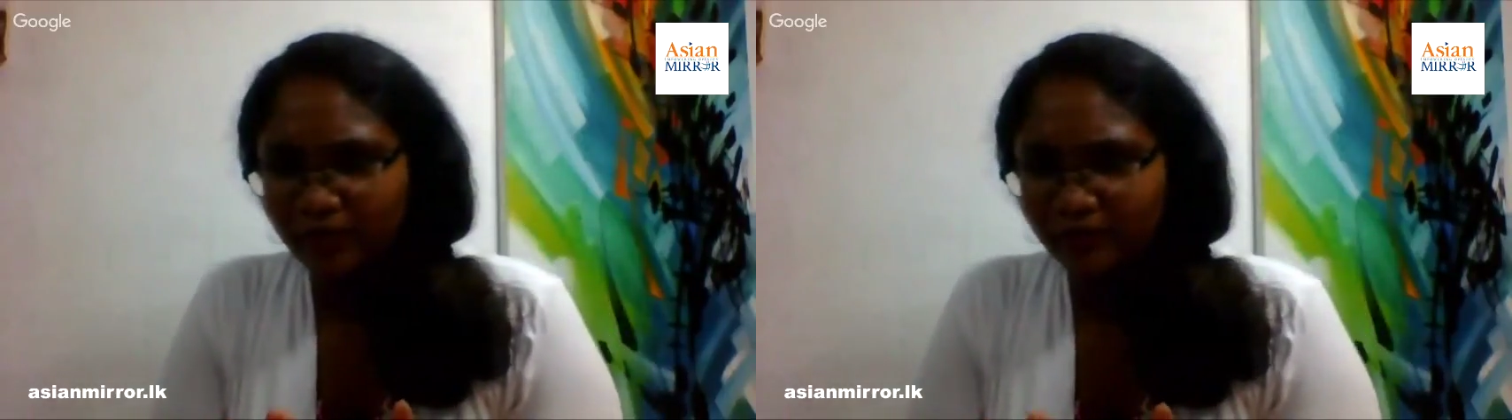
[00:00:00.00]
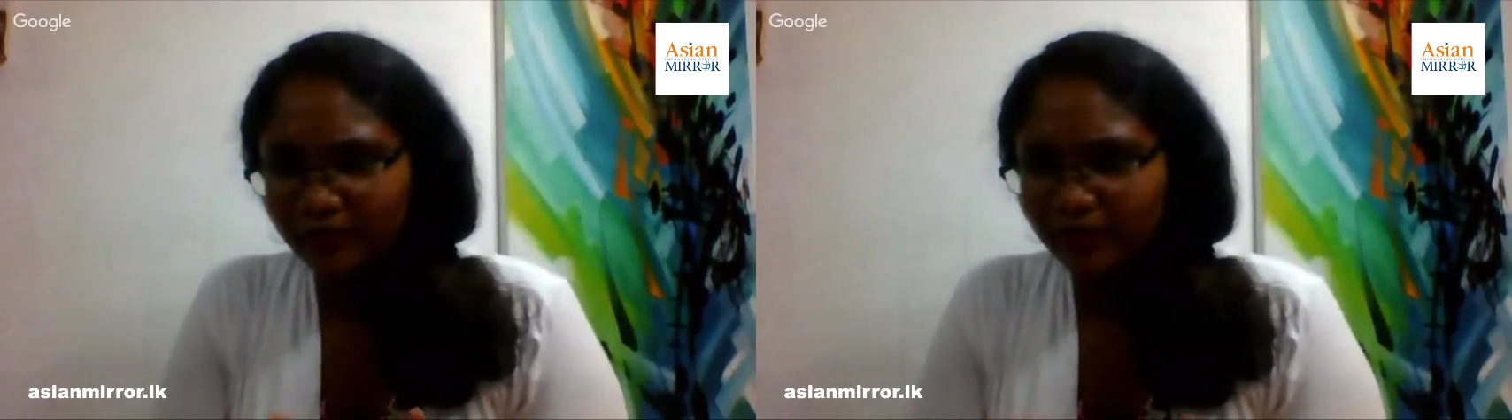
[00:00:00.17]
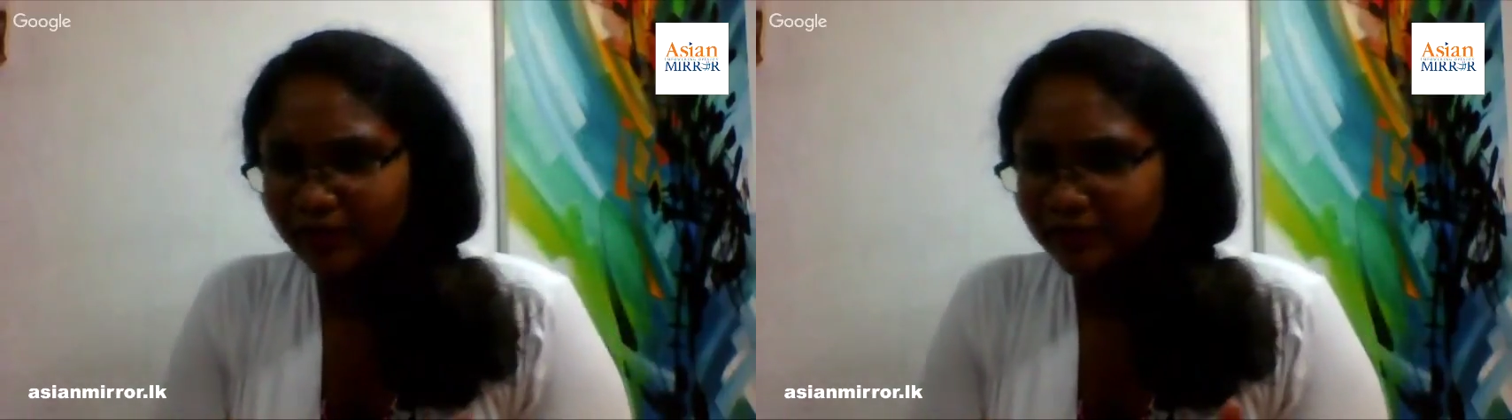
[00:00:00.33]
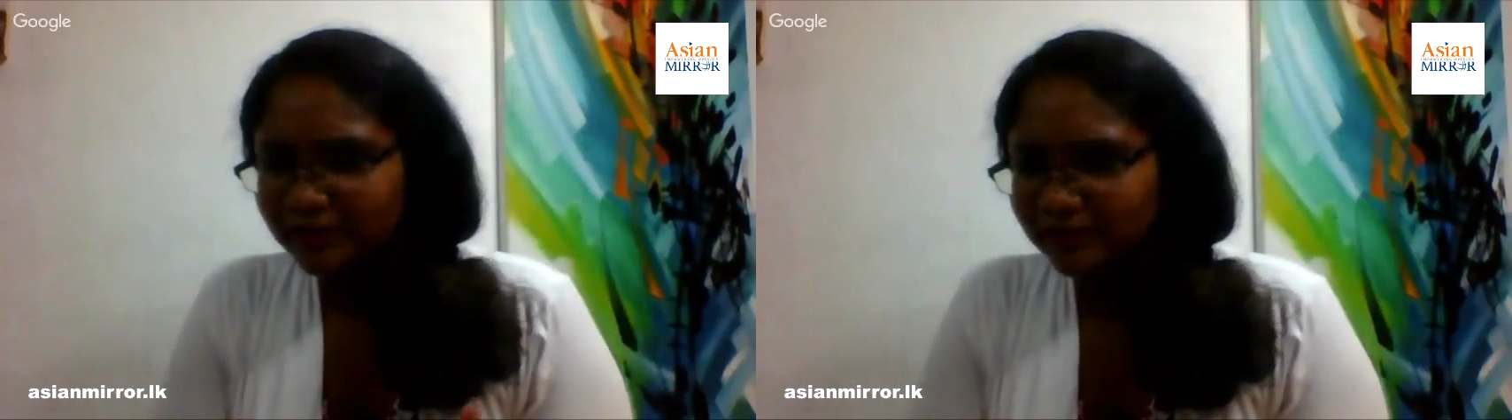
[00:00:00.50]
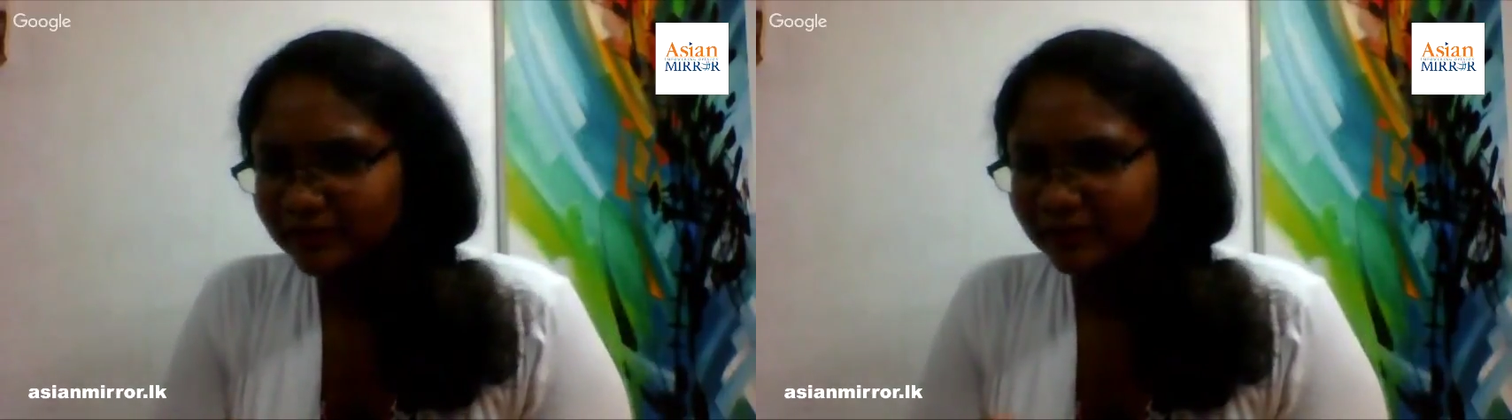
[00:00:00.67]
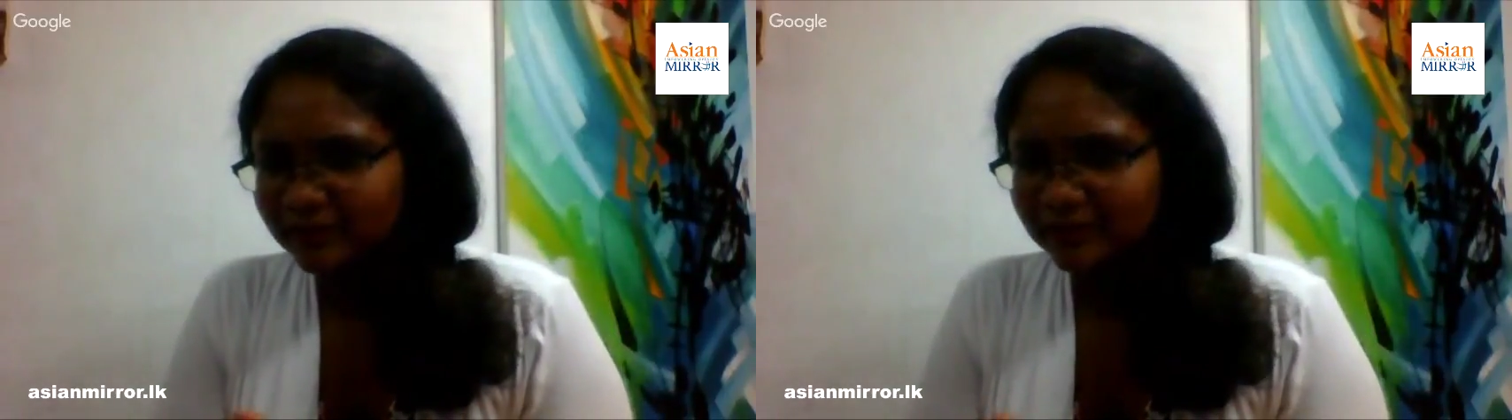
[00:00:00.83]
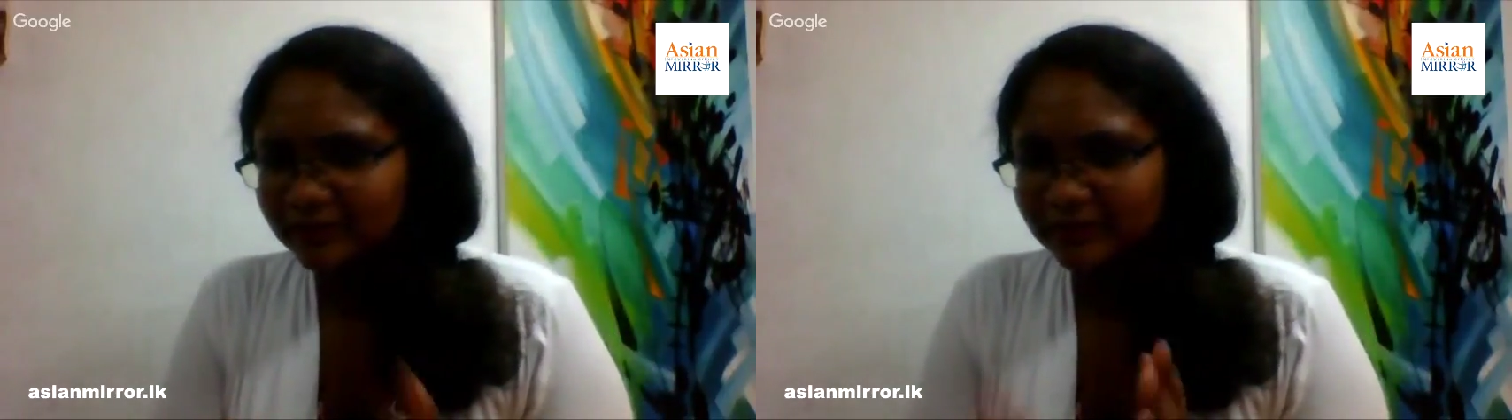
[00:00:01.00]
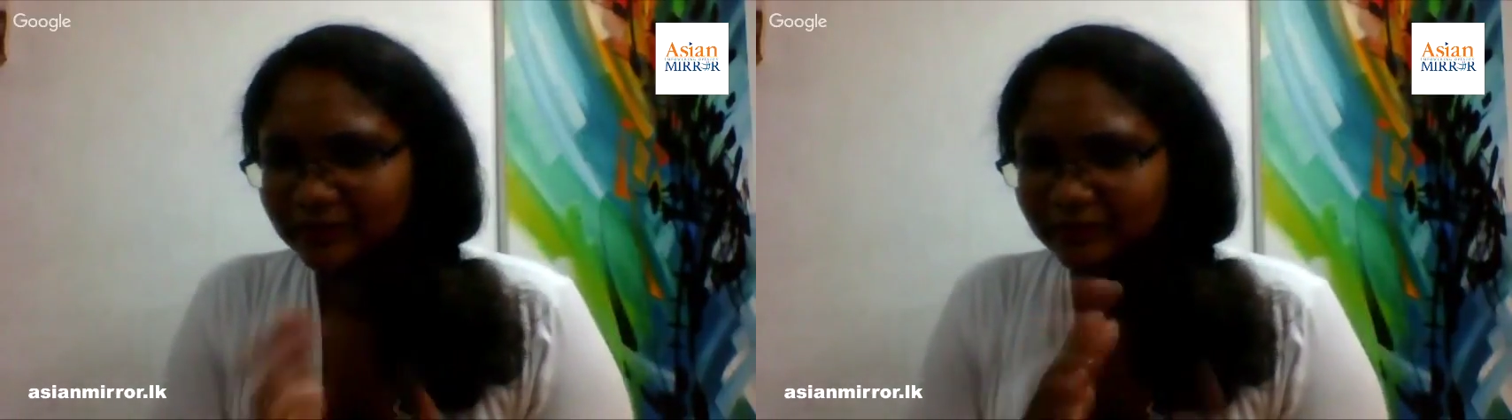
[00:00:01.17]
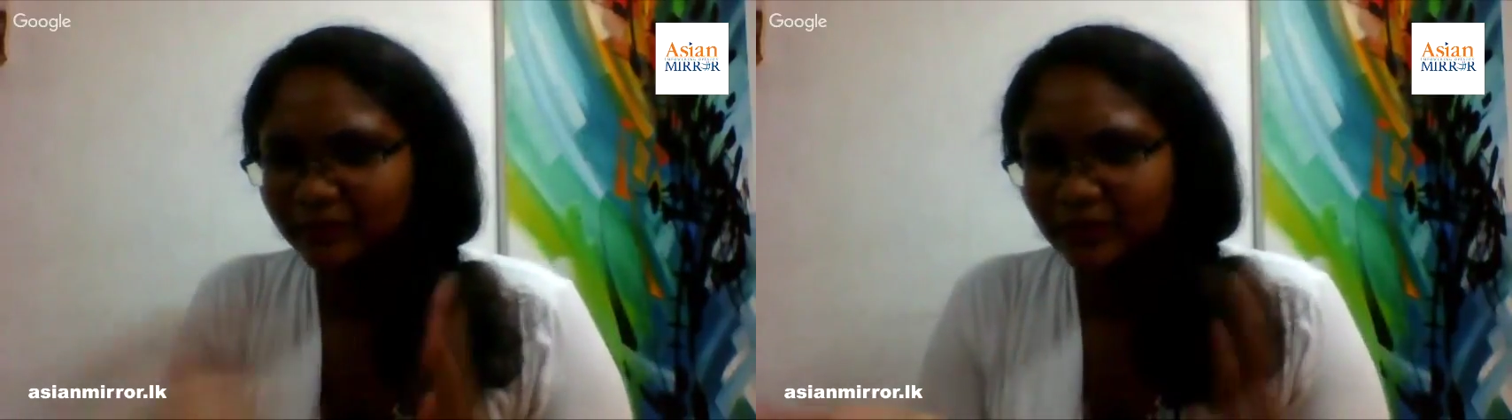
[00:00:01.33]
right?
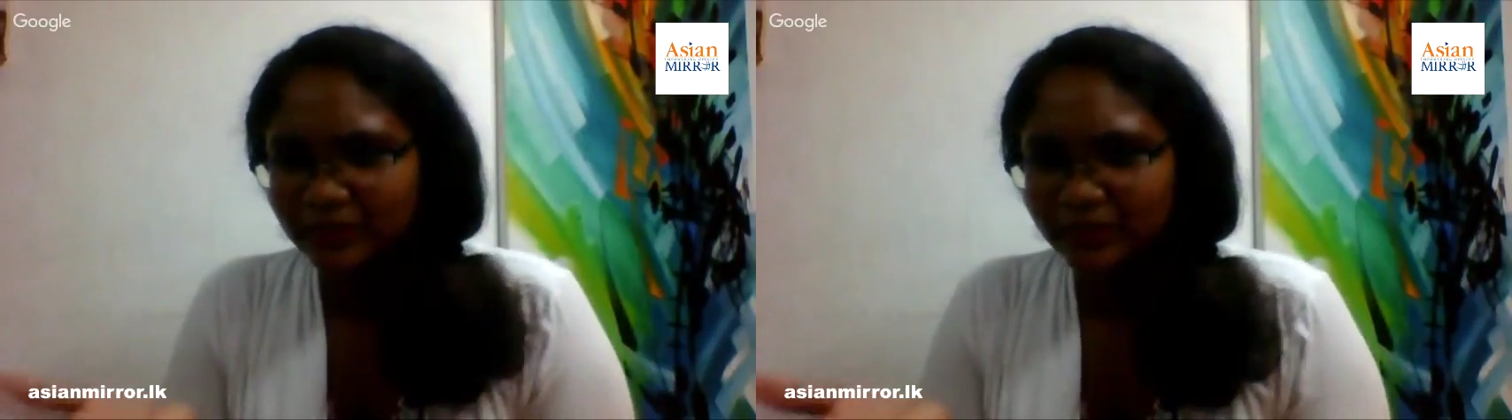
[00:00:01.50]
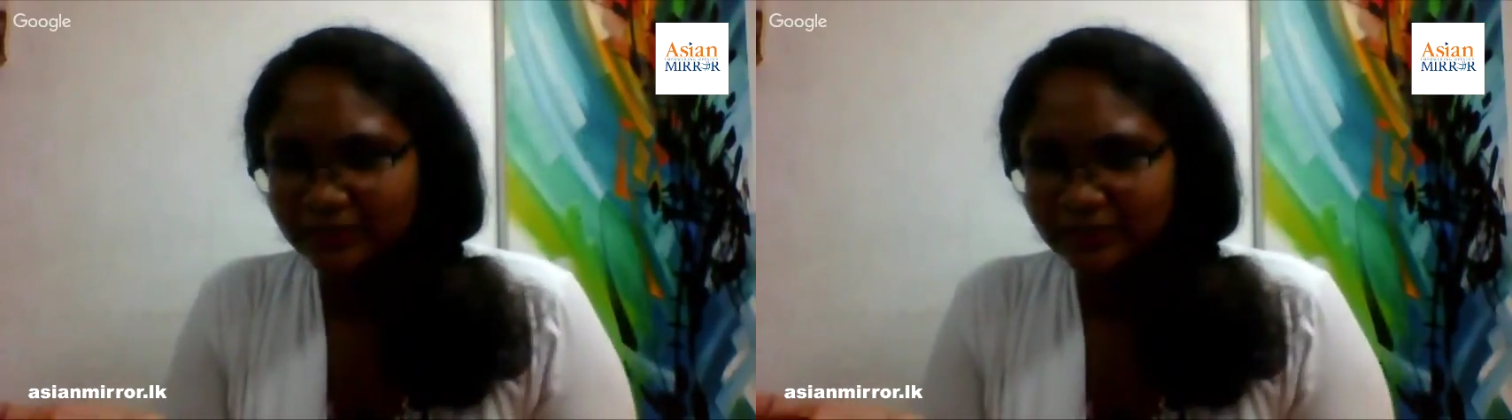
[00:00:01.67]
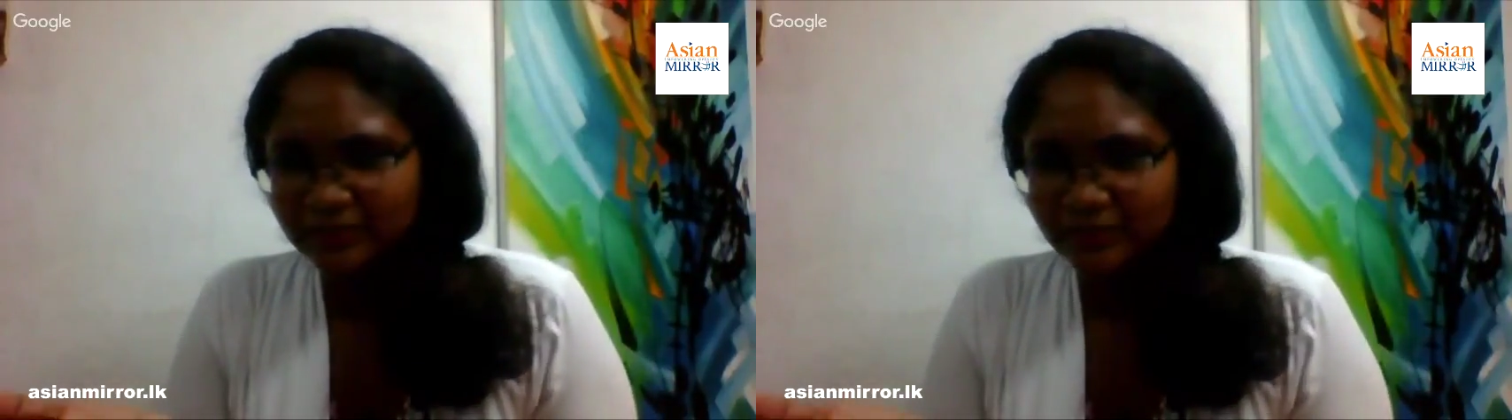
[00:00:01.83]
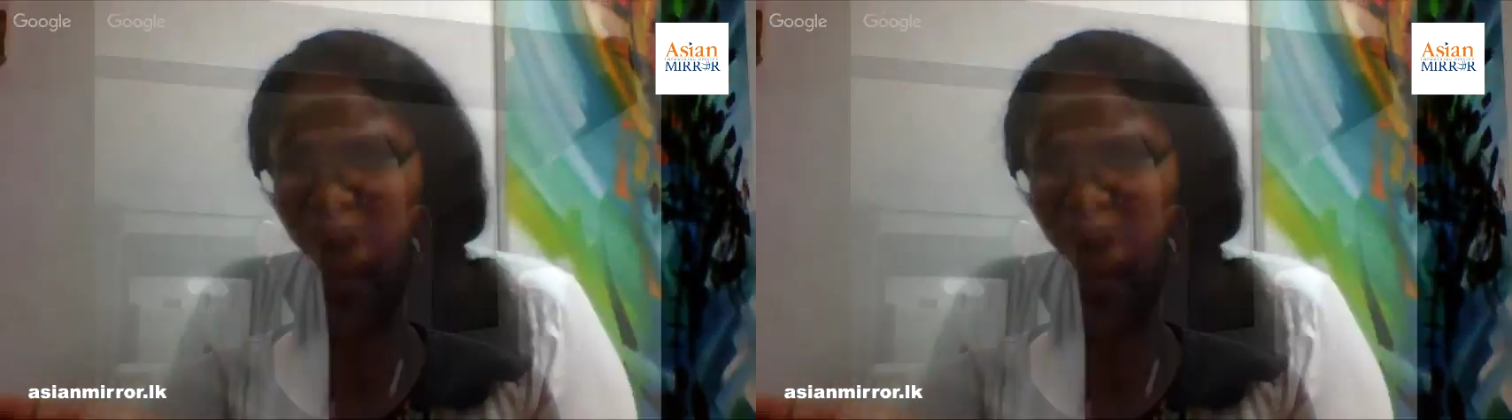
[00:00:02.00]
Music is,